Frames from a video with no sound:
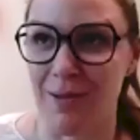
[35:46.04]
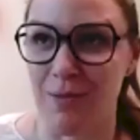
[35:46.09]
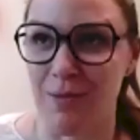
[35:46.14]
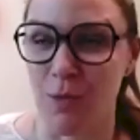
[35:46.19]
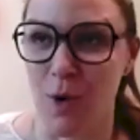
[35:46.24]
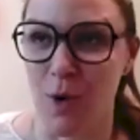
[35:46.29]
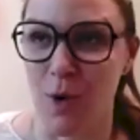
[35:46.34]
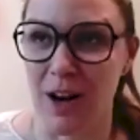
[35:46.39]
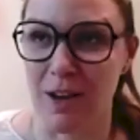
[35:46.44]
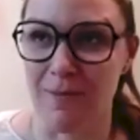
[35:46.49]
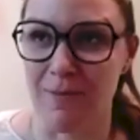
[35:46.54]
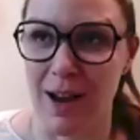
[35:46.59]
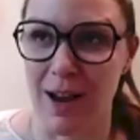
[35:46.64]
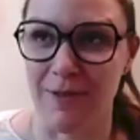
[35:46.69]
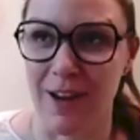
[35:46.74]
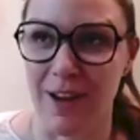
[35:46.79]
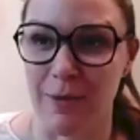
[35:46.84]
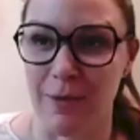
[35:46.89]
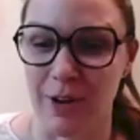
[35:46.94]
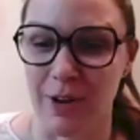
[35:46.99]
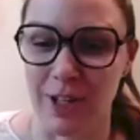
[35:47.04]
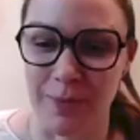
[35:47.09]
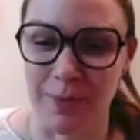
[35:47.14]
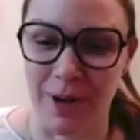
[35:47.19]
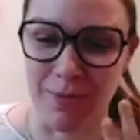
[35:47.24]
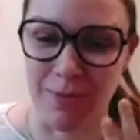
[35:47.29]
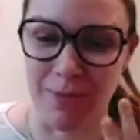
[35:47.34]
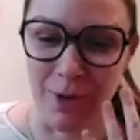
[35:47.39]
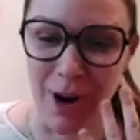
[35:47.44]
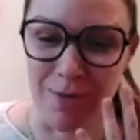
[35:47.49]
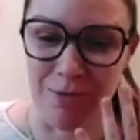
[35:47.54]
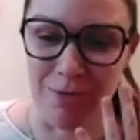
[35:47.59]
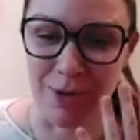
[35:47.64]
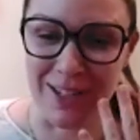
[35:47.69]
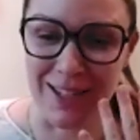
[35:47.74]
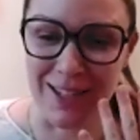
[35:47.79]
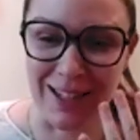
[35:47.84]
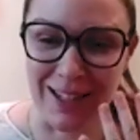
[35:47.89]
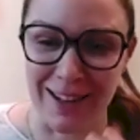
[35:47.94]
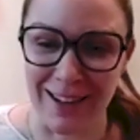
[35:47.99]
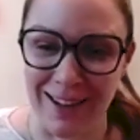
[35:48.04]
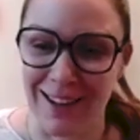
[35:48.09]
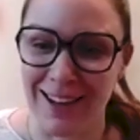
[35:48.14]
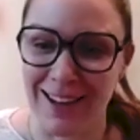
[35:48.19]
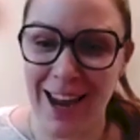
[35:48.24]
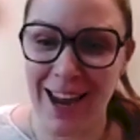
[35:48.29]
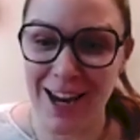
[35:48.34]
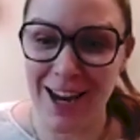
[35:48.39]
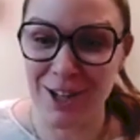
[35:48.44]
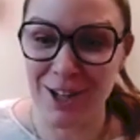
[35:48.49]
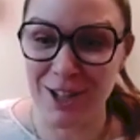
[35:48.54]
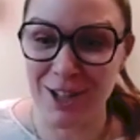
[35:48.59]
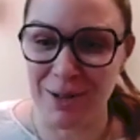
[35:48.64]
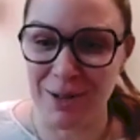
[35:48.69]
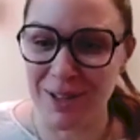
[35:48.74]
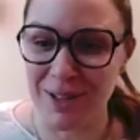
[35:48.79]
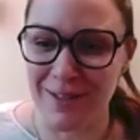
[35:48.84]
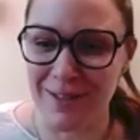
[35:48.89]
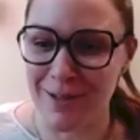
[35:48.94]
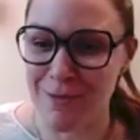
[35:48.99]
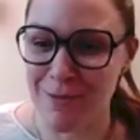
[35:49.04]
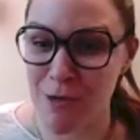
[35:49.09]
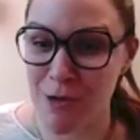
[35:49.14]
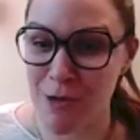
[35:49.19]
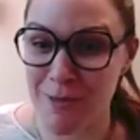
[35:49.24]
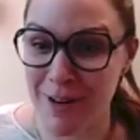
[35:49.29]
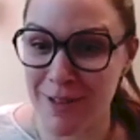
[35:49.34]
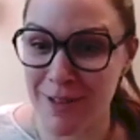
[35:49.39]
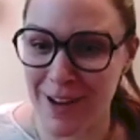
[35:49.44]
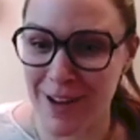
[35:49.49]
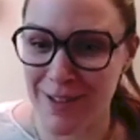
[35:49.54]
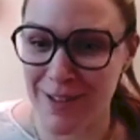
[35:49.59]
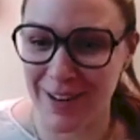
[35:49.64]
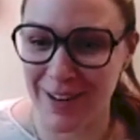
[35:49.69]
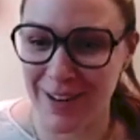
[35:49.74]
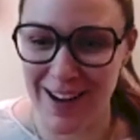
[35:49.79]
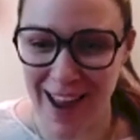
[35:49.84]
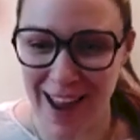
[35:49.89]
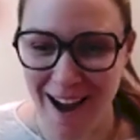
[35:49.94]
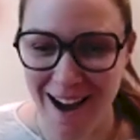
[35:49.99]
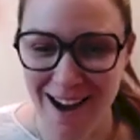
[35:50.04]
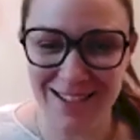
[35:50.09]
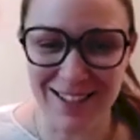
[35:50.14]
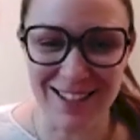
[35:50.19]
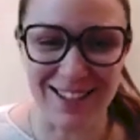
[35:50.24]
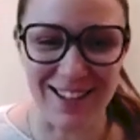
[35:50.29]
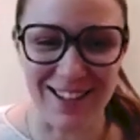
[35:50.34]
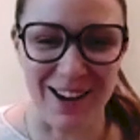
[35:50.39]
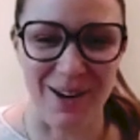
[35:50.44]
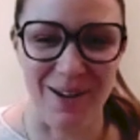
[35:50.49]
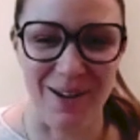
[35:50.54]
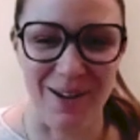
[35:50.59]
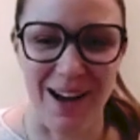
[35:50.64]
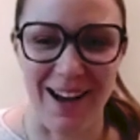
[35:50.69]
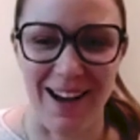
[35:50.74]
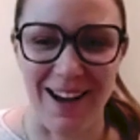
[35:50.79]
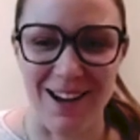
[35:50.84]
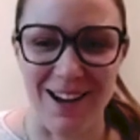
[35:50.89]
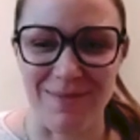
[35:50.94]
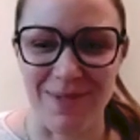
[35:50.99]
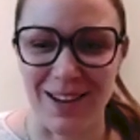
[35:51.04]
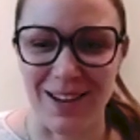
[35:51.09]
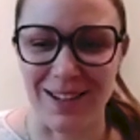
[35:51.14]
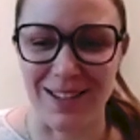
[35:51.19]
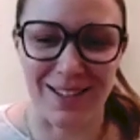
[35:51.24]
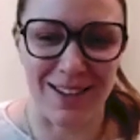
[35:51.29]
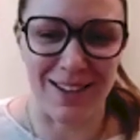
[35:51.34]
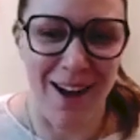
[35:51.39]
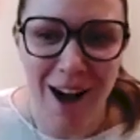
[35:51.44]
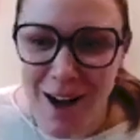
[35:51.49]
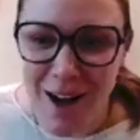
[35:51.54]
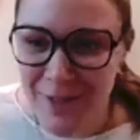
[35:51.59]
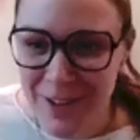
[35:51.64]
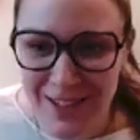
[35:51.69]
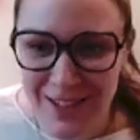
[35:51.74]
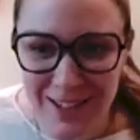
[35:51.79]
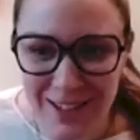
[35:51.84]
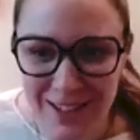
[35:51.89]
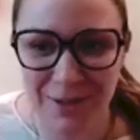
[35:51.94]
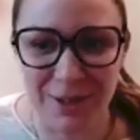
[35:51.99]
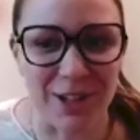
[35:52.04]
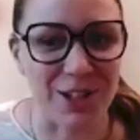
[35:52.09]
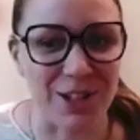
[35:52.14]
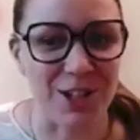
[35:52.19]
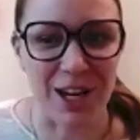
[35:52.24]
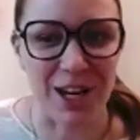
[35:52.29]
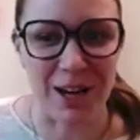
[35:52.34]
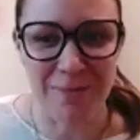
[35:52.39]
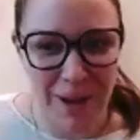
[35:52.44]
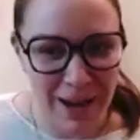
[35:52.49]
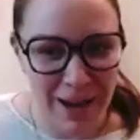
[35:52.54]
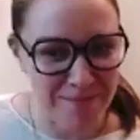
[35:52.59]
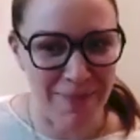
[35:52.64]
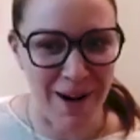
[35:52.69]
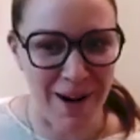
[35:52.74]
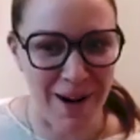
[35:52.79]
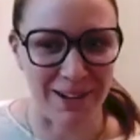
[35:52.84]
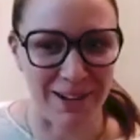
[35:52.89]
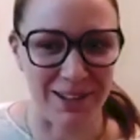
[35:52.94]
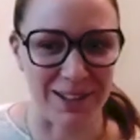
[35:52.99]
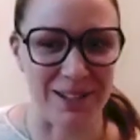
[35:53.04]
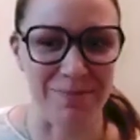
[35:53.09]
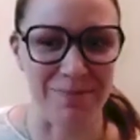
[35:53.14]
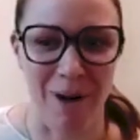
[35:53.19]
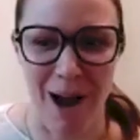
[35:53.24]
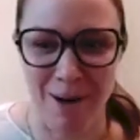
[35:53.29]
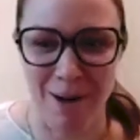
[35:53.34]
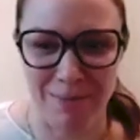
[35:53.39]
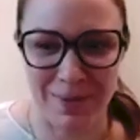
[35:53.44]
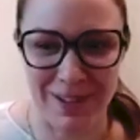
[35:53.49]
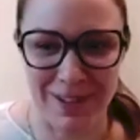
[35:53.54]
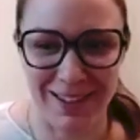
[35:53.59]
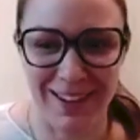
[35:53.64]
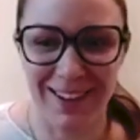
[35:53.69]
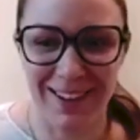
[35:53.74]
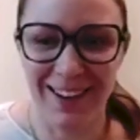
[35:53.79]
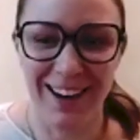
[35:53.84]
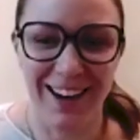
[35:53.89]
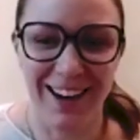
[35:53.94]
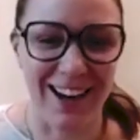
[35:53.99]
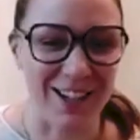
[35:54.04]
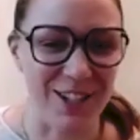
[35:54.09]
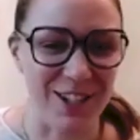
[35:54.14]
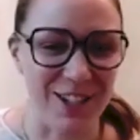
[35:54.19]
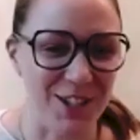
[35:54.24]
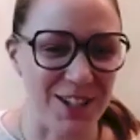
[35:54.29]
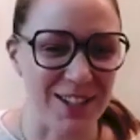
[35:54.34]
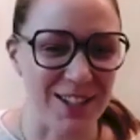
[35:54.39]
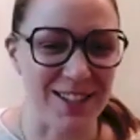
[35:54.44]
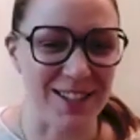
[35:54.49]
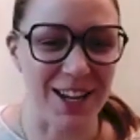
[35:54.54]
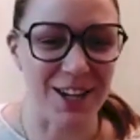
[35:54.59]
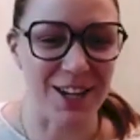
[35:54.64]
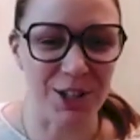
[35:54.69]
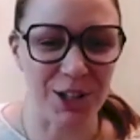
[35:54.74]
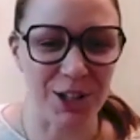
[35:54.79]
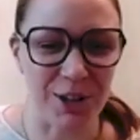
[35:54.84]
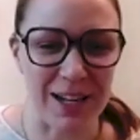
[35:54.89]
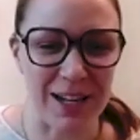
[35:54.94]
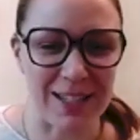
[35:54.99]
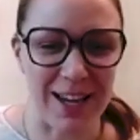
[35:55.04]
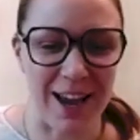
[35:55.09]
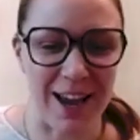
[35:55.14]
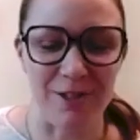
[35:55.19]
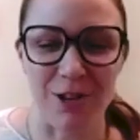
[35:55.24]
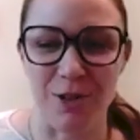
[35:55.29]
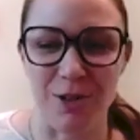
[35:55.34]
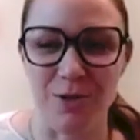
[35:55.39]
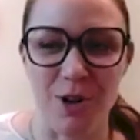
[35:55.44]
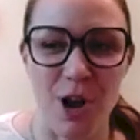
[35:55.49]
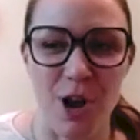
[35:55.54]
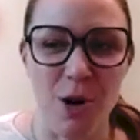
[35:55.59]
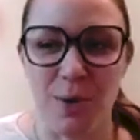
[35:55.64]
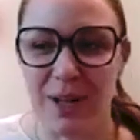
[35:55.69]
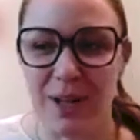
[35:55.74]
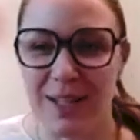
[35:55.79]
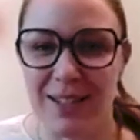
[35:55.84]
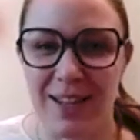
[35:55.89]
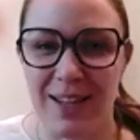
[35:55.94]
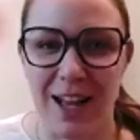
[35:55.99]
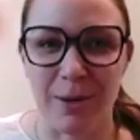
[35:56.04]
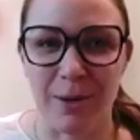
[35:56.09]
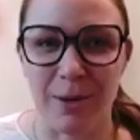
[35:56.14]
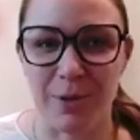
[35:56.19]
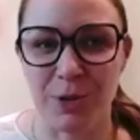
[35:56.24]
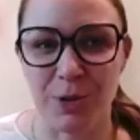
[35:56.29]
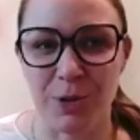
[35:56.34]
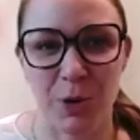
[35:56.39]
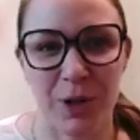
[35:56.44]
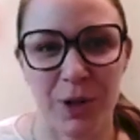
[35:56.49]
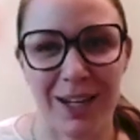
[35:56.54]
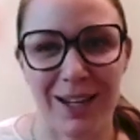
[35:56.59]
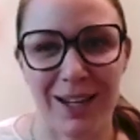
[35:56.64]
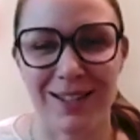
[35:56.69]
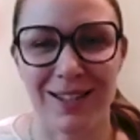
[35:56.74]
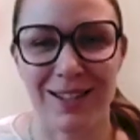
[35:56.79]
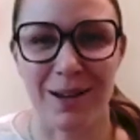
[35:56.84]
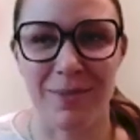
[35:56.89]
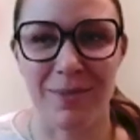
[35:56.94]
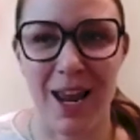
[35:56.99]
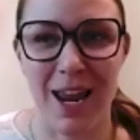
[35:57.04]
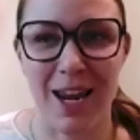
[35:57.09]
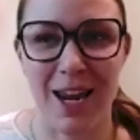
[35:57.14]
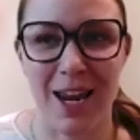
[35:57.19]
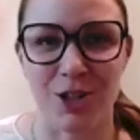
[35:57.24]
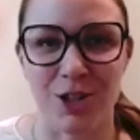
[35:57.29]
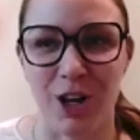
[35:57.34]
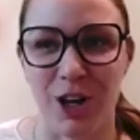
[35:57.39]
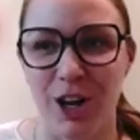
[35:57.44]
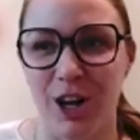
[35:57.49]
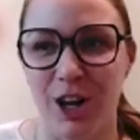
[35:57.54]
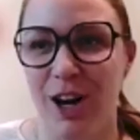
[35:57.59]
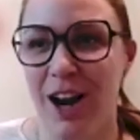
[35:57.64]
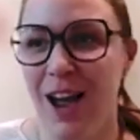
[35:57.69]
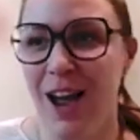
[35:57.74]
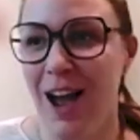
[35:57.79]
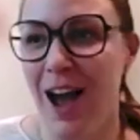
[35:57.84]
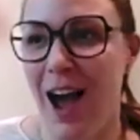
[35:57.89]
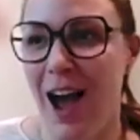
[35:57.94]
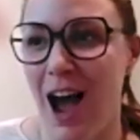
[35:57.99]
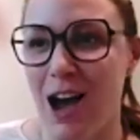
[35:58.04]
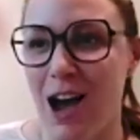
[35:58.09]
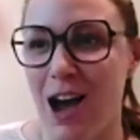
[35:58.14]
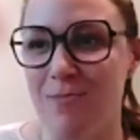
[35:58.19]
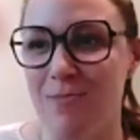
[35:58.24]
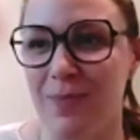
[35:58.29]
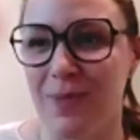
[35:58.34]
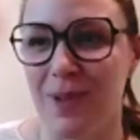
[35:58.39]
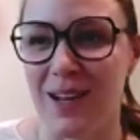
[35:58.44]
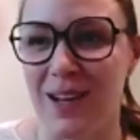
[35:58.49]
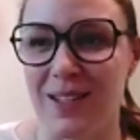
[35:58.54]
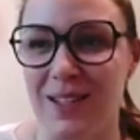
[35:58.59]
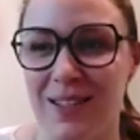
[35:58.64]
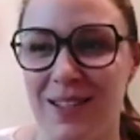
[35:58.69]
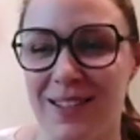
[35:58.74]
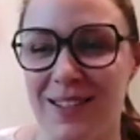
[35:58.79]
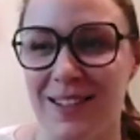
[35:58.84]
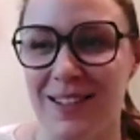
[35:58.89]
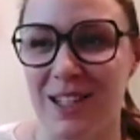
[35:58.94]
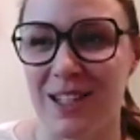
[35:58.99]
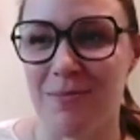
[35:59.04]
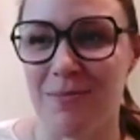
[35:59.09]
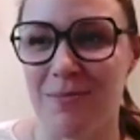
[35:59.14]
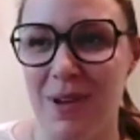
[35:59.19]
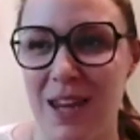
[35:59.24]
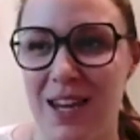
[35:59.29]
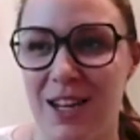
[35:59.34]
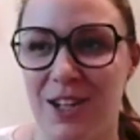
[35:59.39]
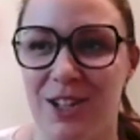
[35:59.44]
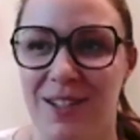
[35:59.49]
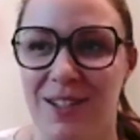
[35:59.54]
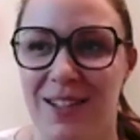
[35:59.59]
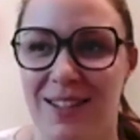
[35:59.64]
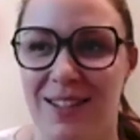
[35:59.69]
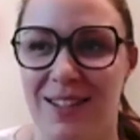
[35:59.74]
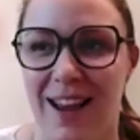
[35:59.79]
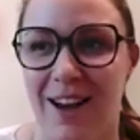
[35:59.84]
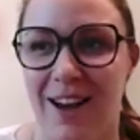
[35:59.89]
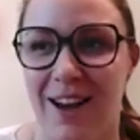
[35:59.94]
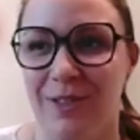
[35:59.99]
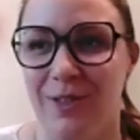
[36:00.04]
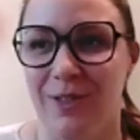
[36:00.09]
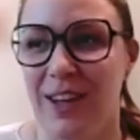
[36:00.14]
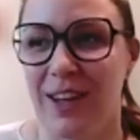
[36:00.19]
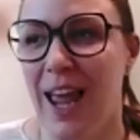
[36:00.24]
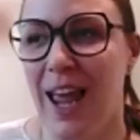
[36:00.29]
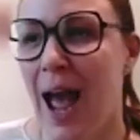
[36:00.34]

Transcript: um, one of my favorites, but I'm I'm recently engaged, so it's even more my favorite now. So um, it's obviously when a champagne bottle is popped it's just such a great sound. You know, it's celebratory in some nature. Um, it's to me just a sound of like